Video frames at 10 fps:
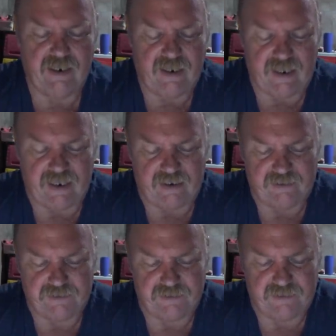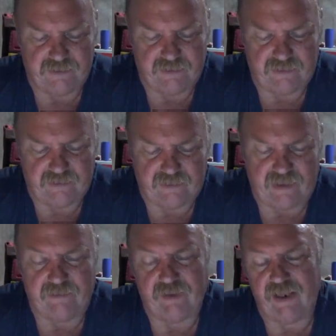And
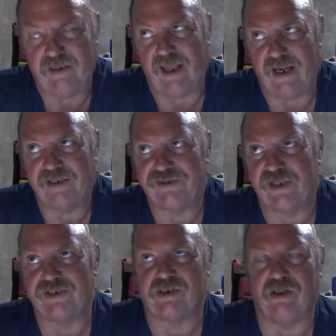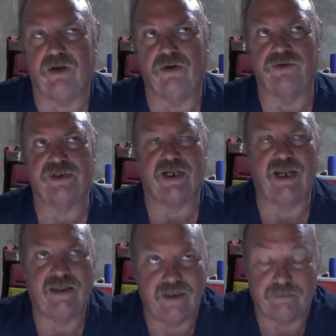that has since closed, and
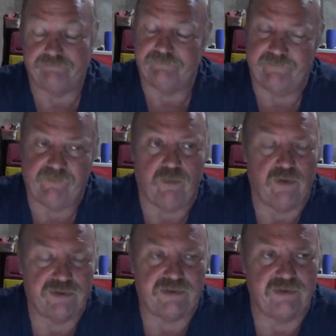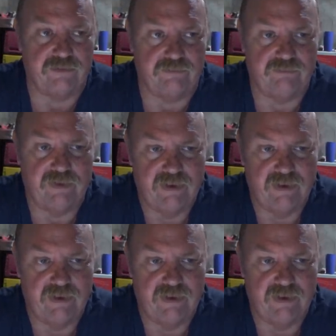I think, of course, due